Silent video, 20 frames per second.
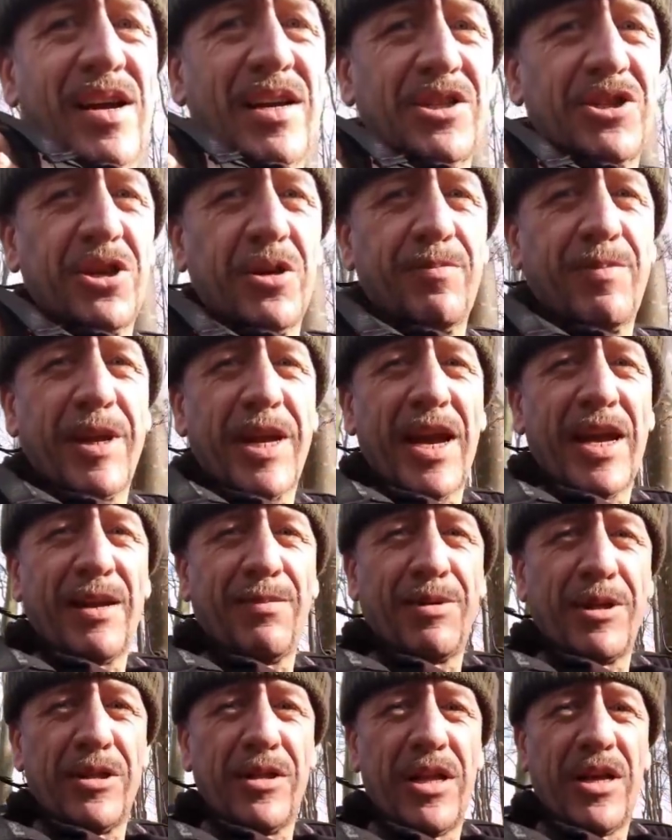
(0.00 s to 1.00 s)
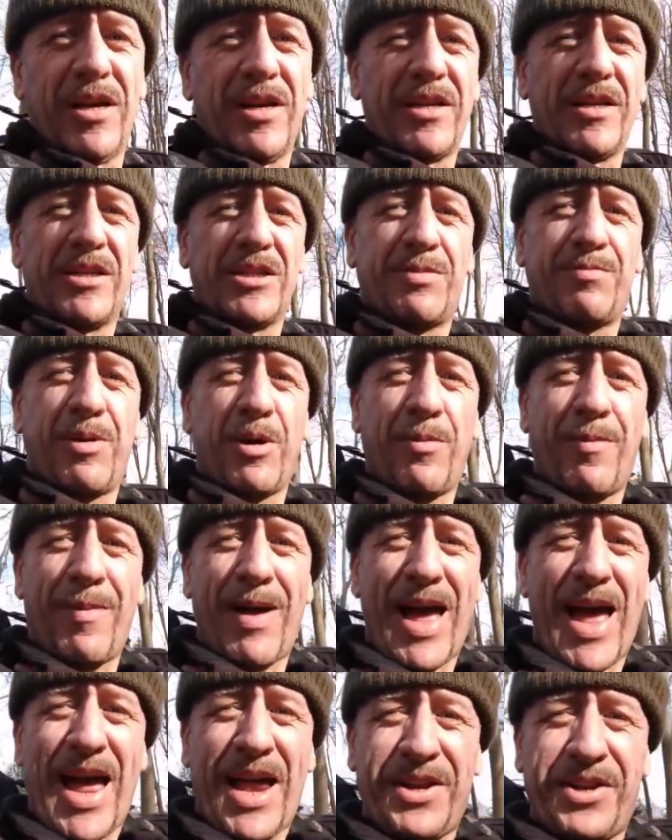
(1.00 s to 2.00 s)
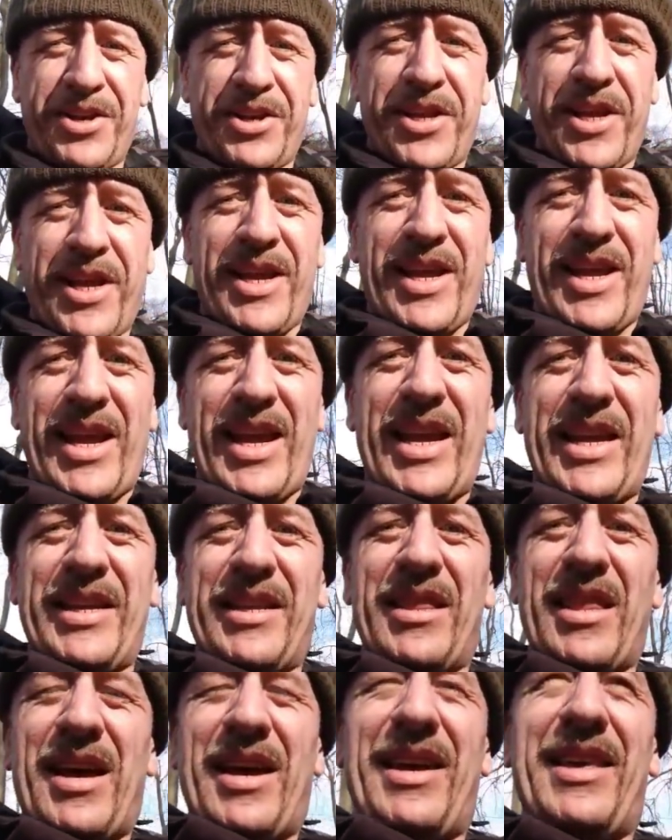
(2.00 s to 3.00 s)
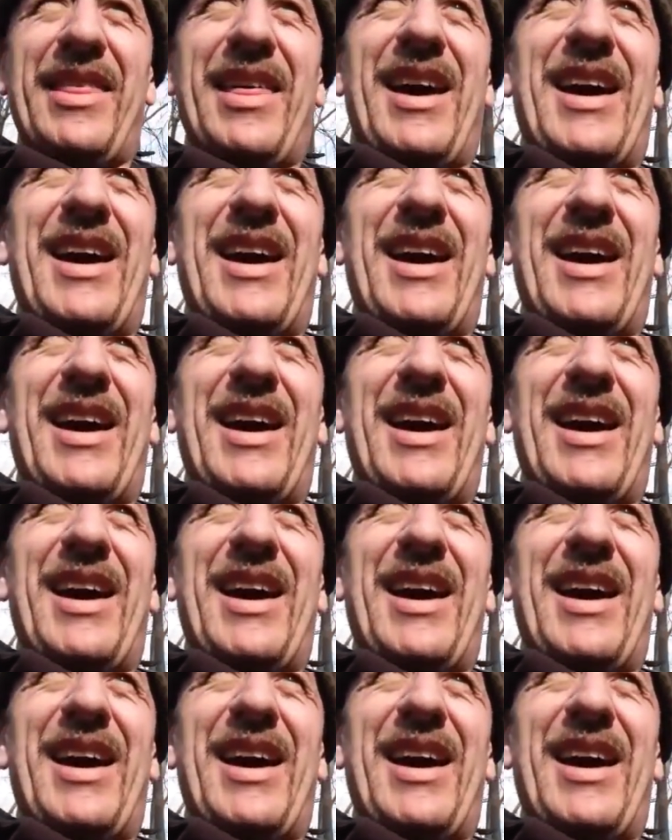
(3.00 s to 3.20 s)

I should be able to put my hand in like